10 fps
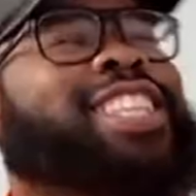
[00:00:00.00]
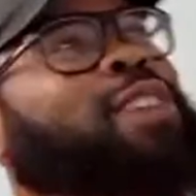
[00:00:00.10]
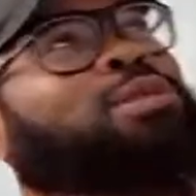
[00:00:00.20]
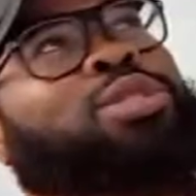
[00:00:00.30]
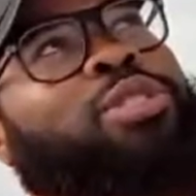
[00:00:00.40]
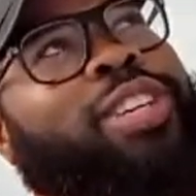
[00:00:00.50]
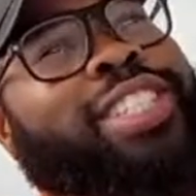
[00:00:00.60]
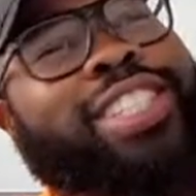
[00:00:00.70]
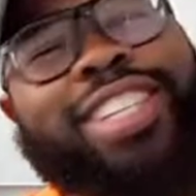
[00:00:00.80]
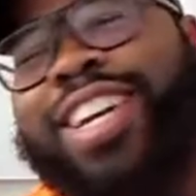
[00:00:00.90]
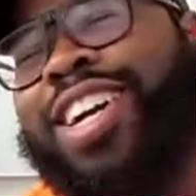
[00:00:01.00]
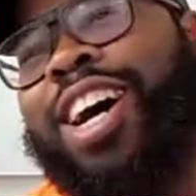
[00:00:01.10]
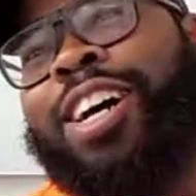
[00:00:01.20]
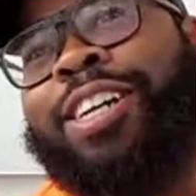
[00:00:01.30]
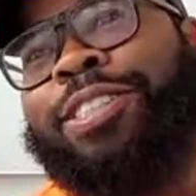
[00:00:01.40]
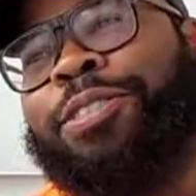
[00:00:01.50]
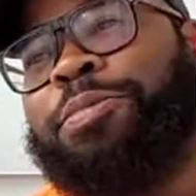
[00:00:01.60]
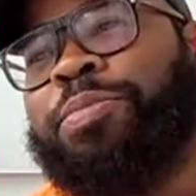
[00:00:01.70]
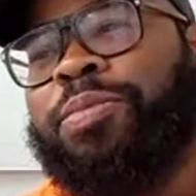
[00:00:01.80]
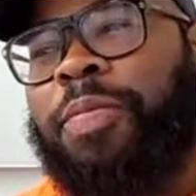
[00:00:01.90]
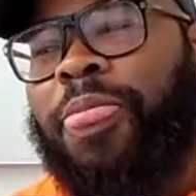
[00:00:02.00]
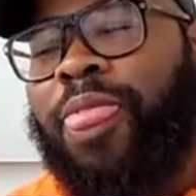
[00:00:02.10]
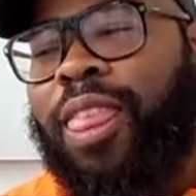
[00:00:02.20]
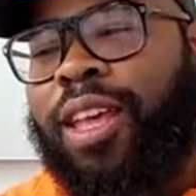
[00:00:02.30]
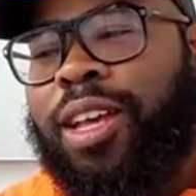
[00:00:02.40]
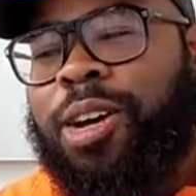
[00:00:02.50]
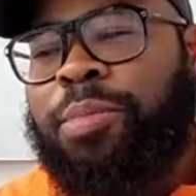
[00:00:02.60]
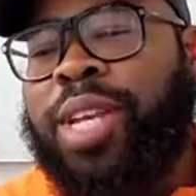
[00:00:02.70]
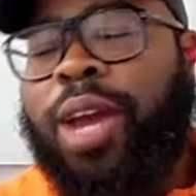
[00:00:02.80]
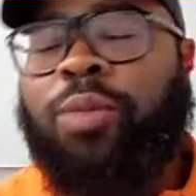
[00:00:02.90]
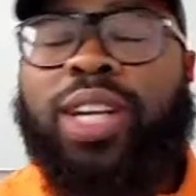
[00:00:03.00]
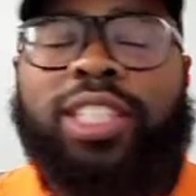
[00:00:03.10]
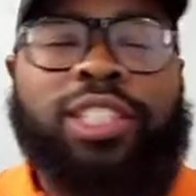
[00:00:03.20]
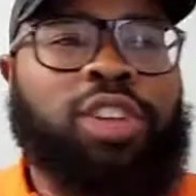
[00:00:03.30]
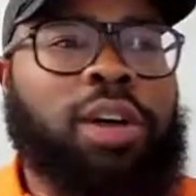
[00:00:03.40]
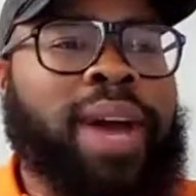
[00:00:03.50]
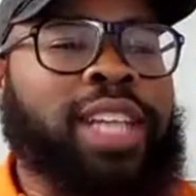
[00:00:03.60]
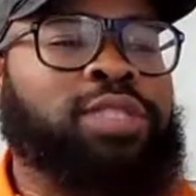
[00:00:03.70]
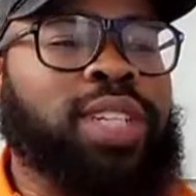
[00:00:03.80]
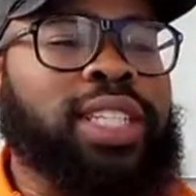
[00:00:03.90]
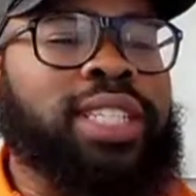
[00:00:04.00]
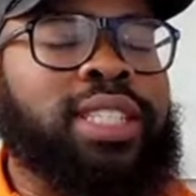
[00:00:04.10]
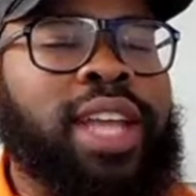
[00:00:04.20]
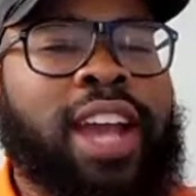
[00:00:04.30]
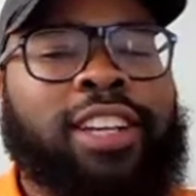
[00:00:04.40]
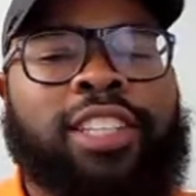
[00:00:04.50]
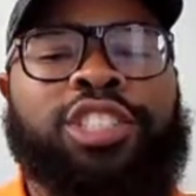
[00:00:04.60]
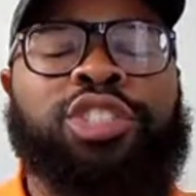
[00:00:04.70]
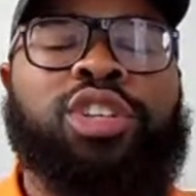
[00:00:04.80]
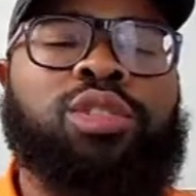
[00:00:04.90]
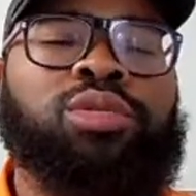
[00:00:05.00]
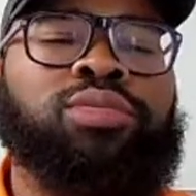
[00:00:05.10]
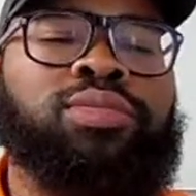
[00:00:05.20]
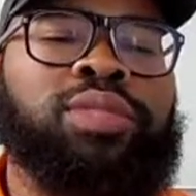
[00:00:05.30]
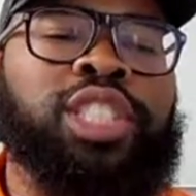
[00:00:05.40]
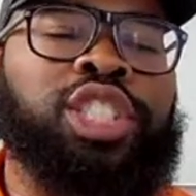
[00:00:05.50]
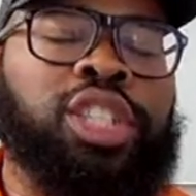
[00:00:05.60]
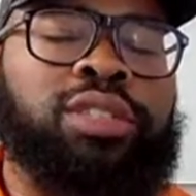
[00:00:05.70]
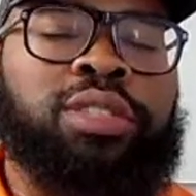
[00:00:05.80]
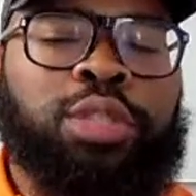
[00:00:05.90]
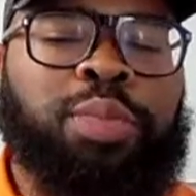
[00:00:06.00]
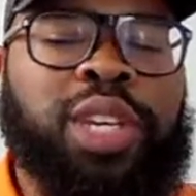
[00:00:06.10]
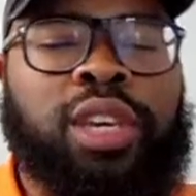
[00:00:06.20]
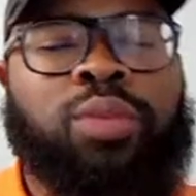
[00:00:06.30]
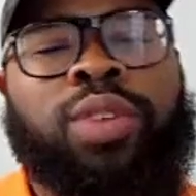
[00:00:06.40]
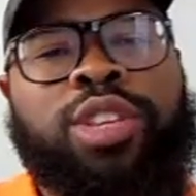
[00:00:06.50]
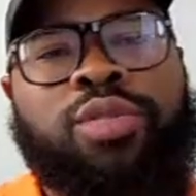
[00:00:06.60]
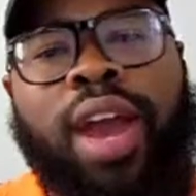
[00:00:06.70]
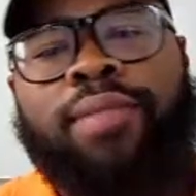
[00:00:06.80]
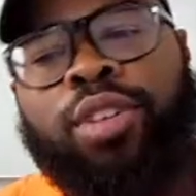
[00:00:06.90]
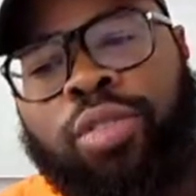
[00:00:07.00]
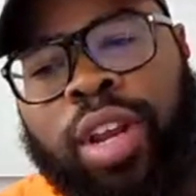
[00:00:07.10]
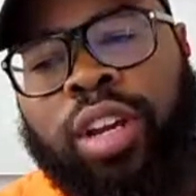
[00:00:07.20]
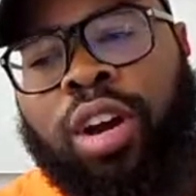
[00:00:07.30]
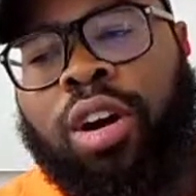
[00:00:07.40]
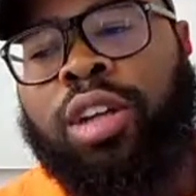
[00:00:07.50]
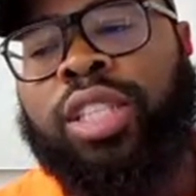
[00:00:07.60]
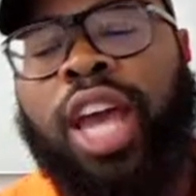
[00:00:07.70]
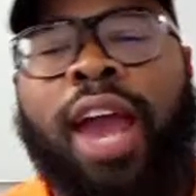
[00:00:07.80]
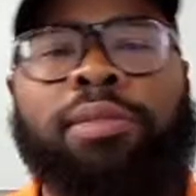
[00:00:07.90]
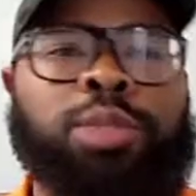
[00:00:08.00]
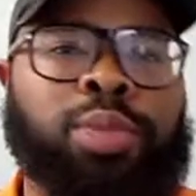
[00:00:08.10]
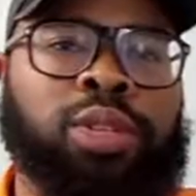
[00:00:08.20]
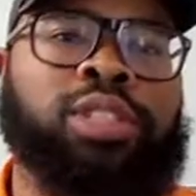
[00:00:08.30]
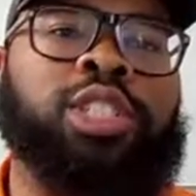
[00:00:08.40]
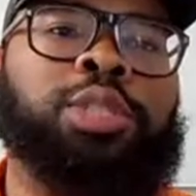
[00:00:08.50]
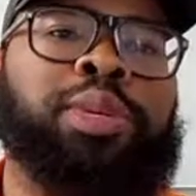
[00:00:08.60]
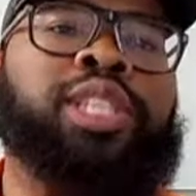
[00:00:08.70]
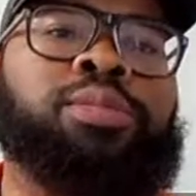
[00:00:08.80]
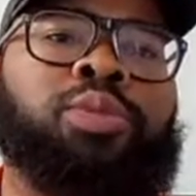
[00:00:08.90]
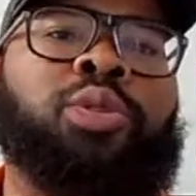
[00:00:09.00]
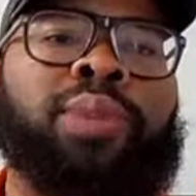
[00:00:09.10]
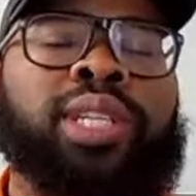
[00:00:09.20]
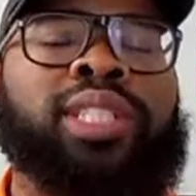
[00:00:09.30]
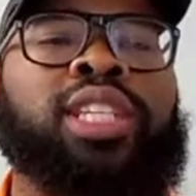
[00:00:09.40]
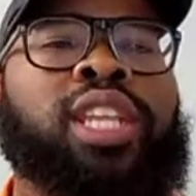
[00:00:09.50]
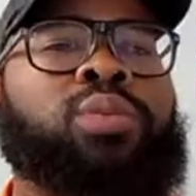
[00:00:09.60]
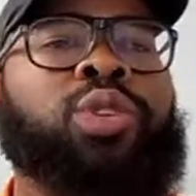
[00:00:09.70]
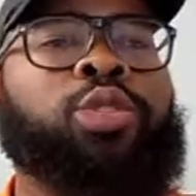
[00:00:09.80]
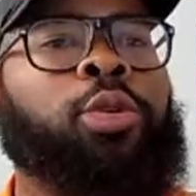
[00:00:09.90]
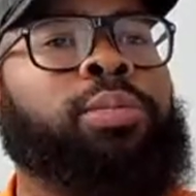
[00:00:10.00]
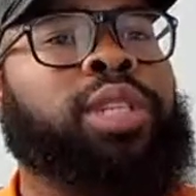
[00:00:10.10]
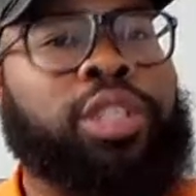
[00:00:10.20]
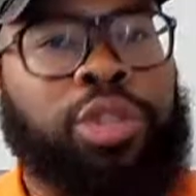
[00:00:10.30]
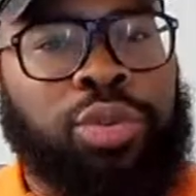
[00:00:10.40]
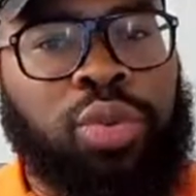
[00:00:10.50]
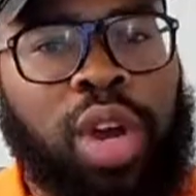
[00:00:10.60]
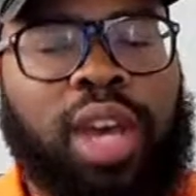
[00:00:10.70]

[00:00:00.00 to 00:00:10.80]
that was crazy. But yeah, one of the drawbacks really is that because just generally speaking, when you have a credit card, the average person spends more money than they would normally do